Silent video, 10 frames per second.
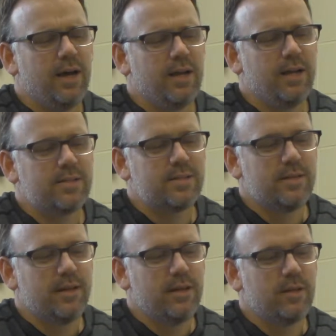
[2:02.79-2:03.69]

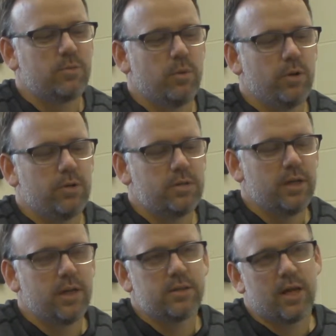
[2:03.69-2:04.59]
It's one of those
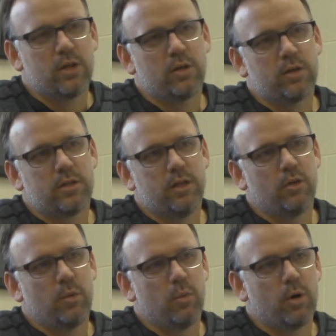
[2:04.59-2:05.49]
things that as you
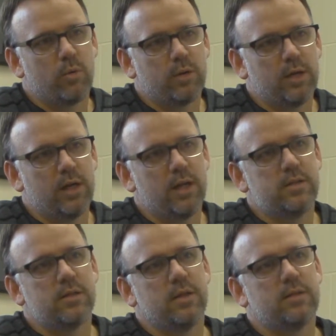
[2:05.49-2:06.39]
continually work with
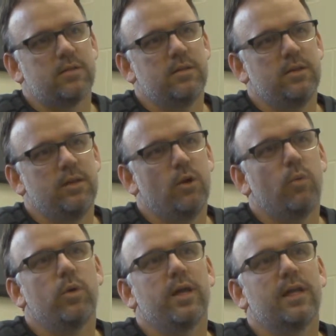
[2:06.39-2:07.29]
kids, you
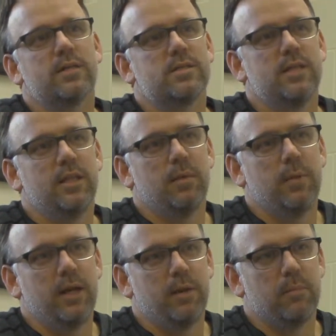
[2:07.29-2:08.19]
don't really get to see the
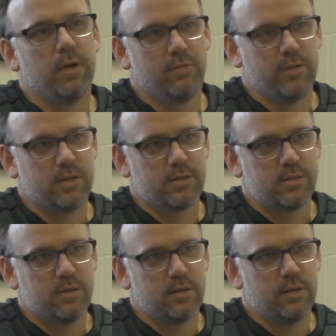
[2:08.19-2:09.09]
immediate
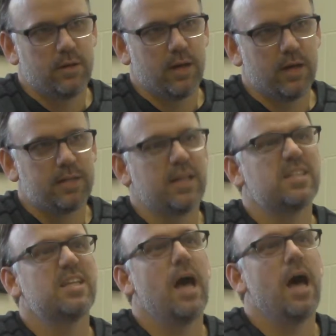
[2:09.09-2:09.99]
benefits. Okay, it
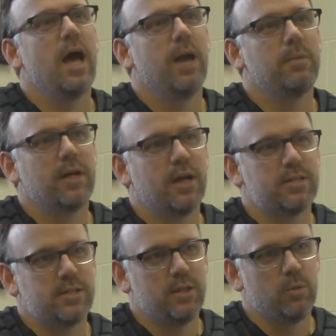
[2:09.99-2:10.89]
takes time to kind
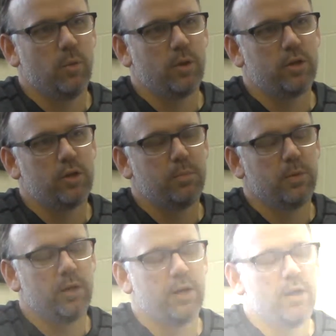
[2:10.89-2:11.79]
of see the work that you put in.